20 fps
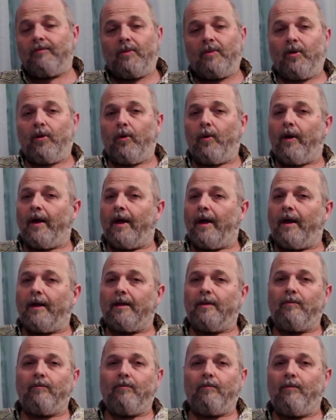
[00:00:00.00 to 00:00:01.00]
Go ahead
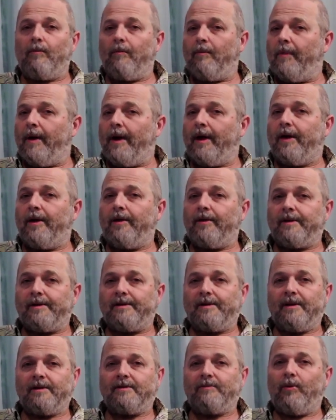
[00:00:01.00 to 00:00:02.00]
and make your
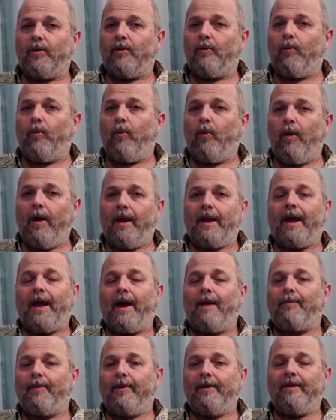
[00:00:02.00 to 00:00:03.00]
assessment. What
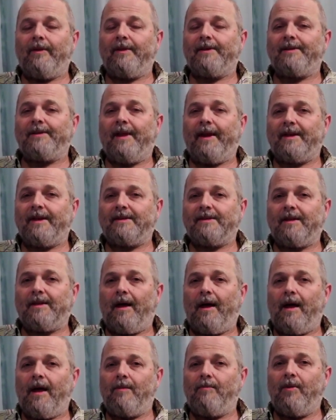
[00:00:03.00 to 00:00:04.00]
happened this last
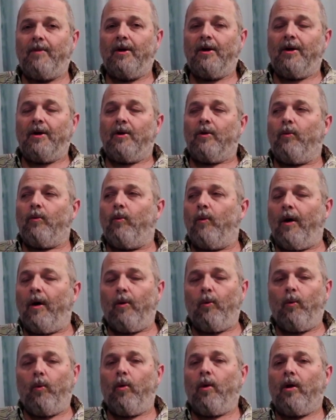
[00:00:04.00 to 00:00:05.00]
time?
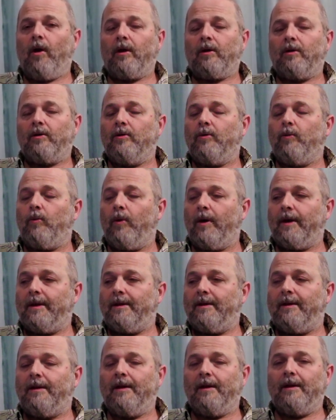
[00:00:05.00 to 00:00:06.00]
What worked?
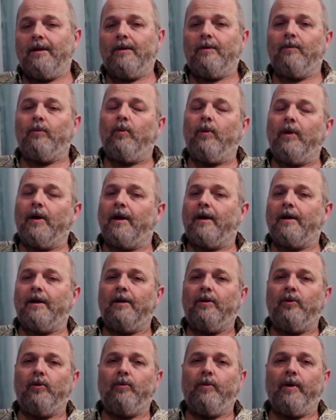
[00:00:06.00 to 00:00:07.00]
What didn't? What can I
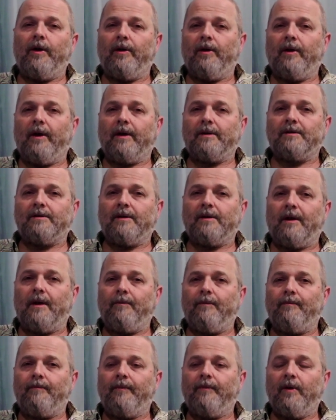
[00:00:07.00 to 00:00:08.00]
do better next time?